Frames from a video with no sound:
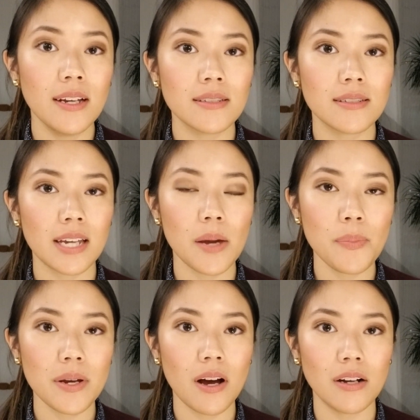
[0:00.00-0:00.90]
to tape
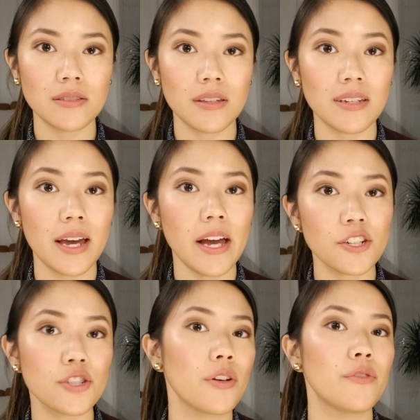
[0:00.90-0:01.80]
it onto the
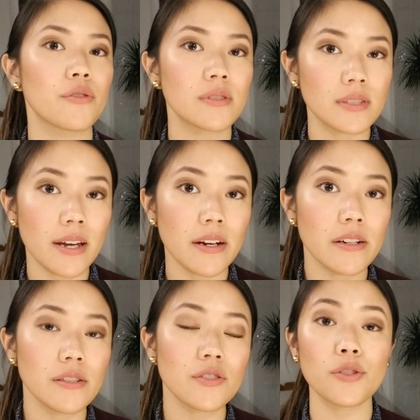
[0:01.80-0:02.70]
edges of your
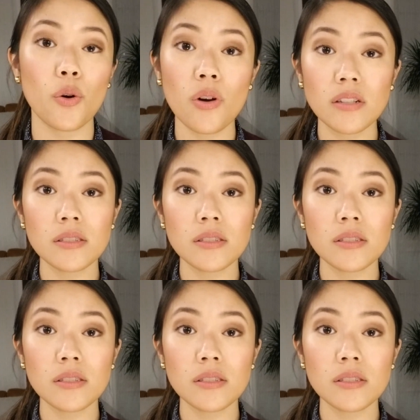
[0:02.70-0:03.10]
stairs or onto